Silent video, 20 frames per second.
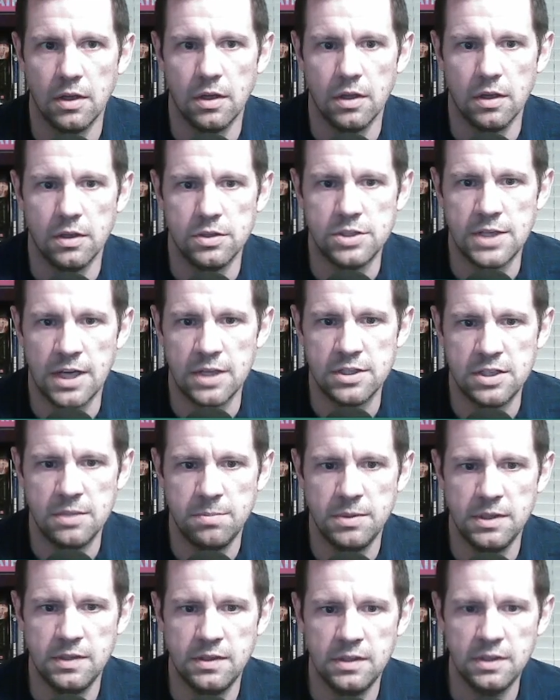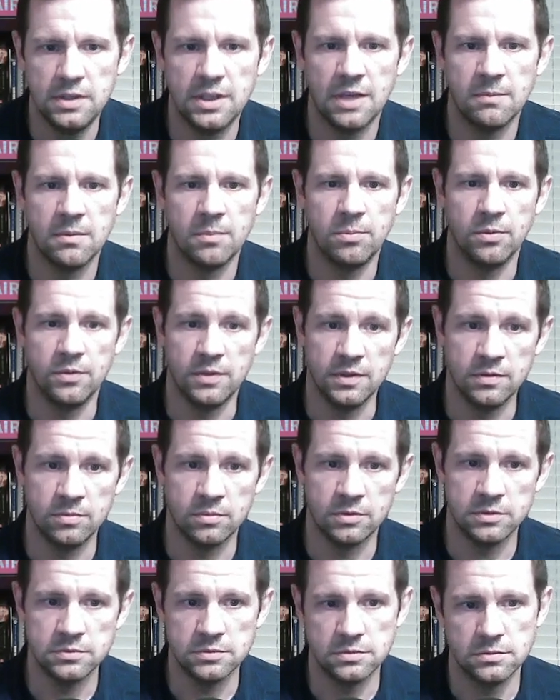ChatGPT came up with this
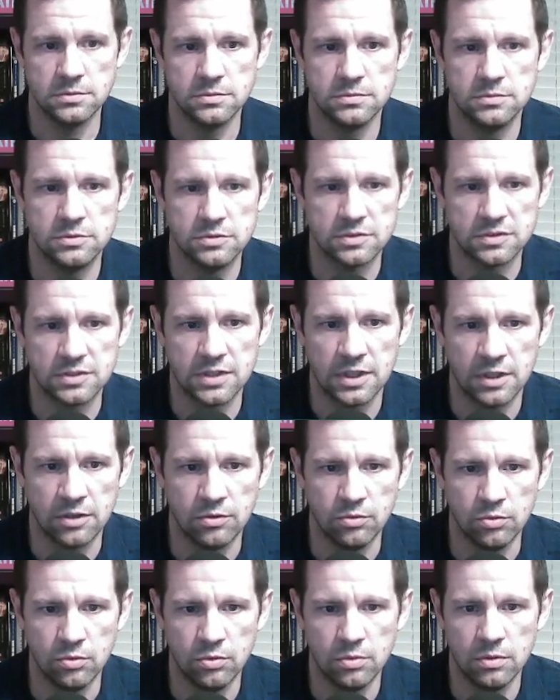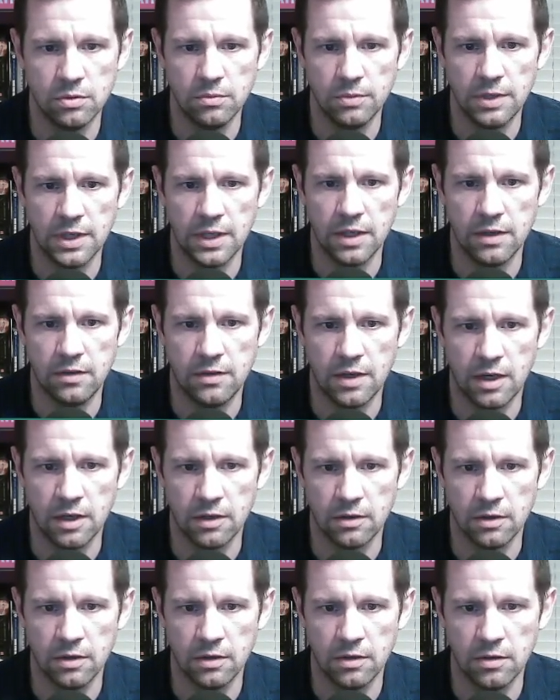one, which looks kind of cool. We got
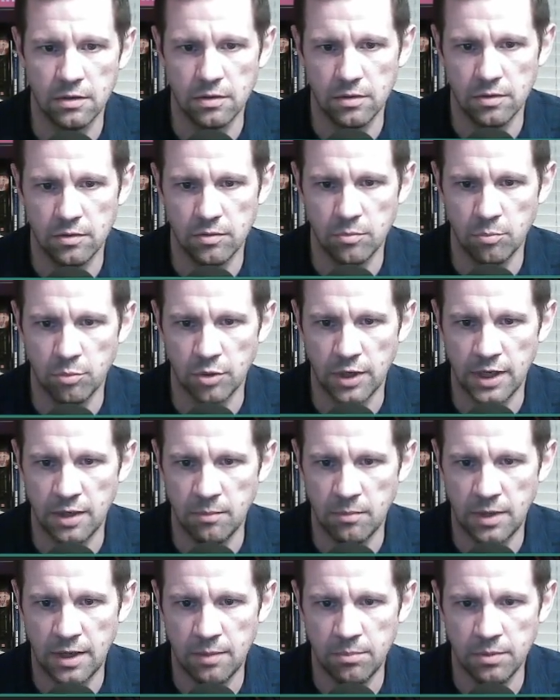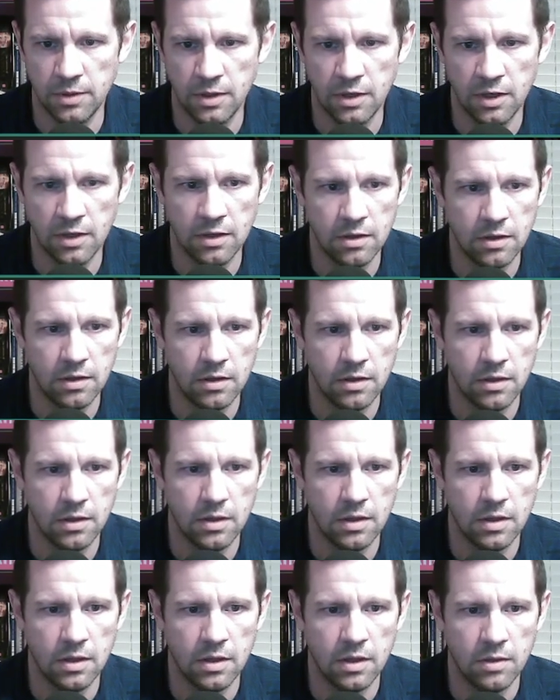Docker, some brain mapping,
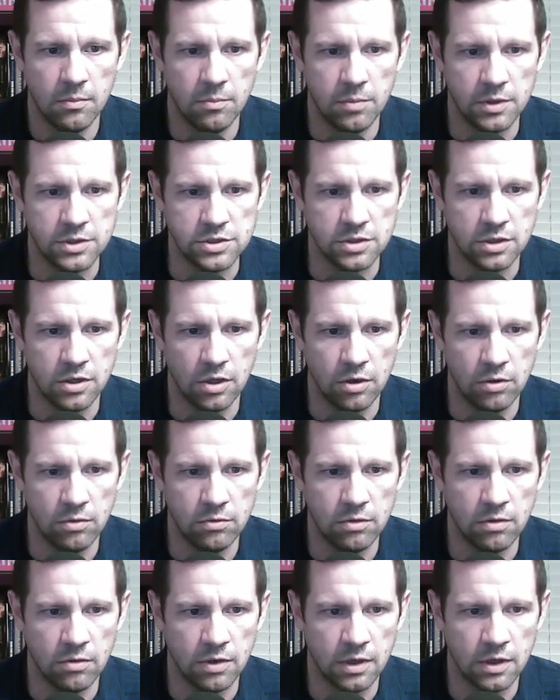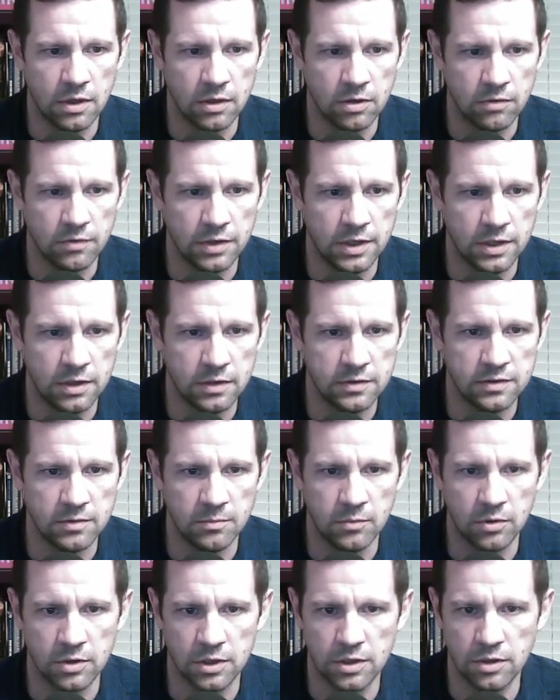bunch of code going on over here, some
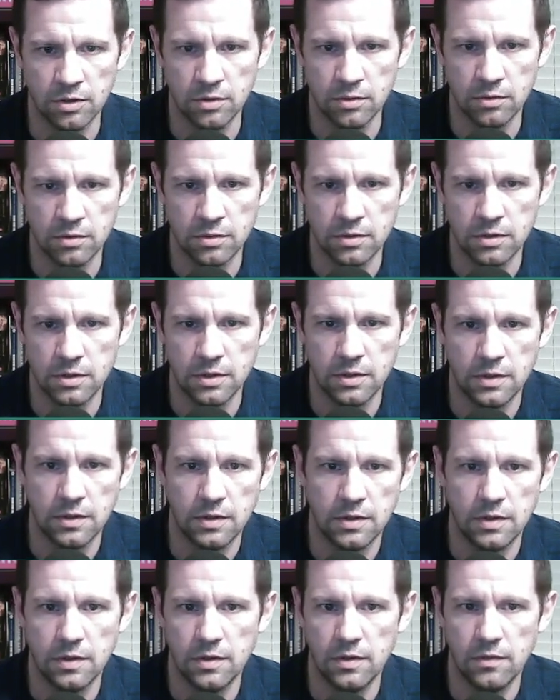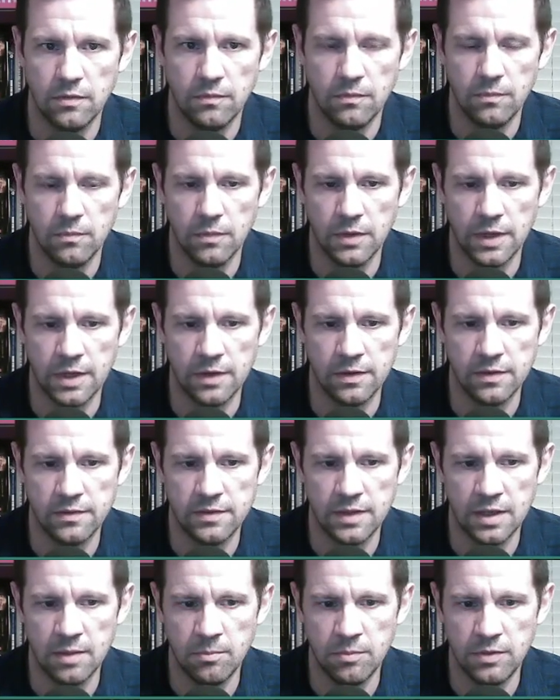more code, a lot of the
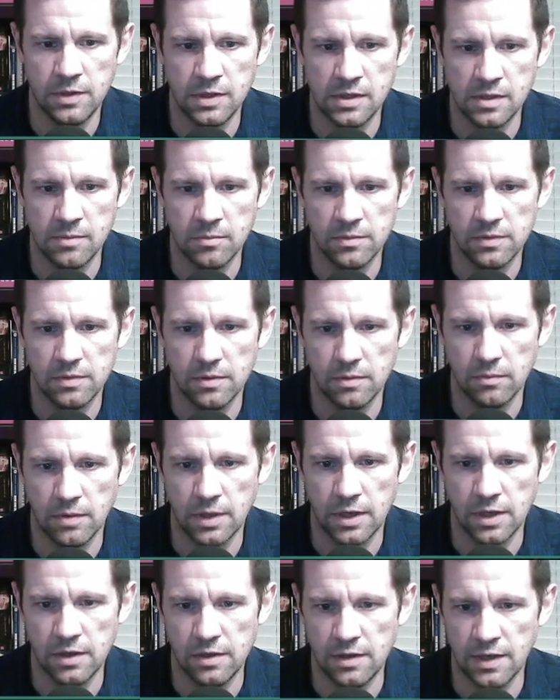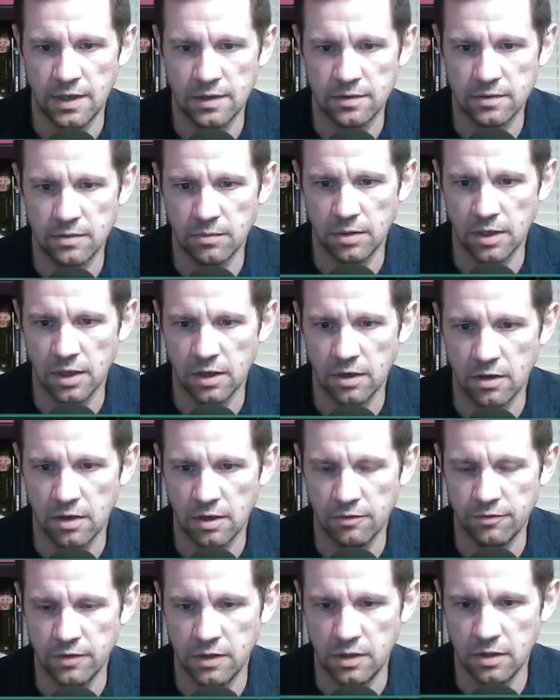same themes. We're at a desk, we got
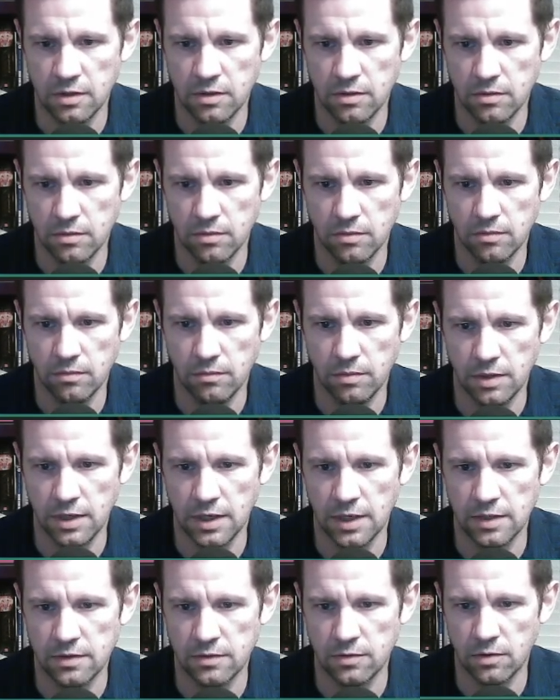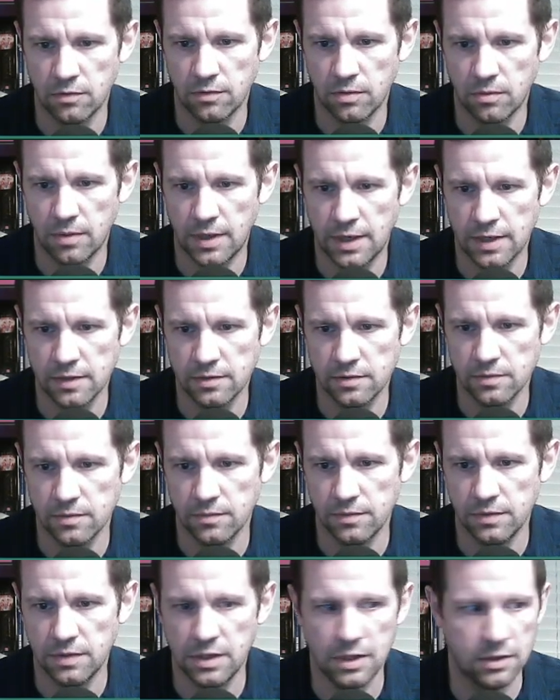coffee, we got server racks
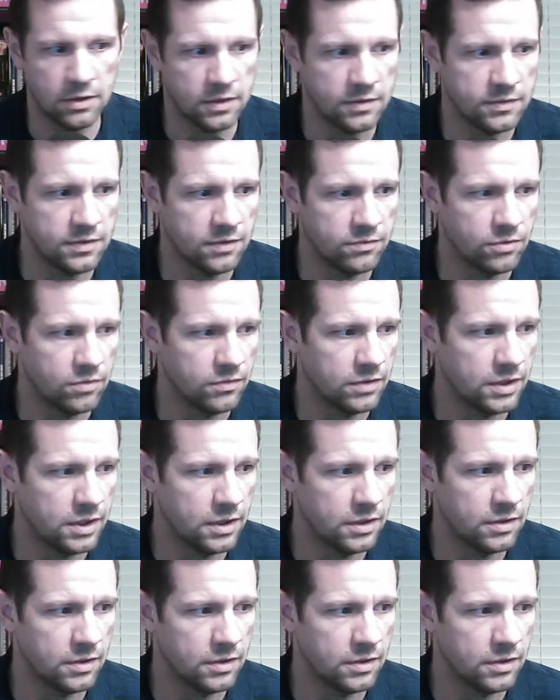of gear and stuff over here.